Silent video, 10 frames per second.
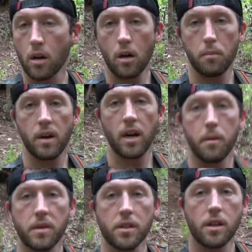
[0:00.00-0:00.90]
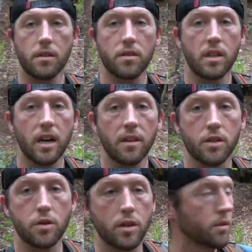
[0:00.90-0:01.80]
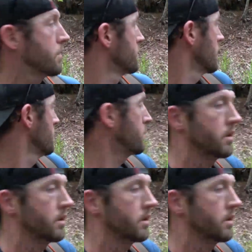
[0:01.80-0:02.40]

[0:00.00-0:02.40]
Up behind me you can see how this trail goes up.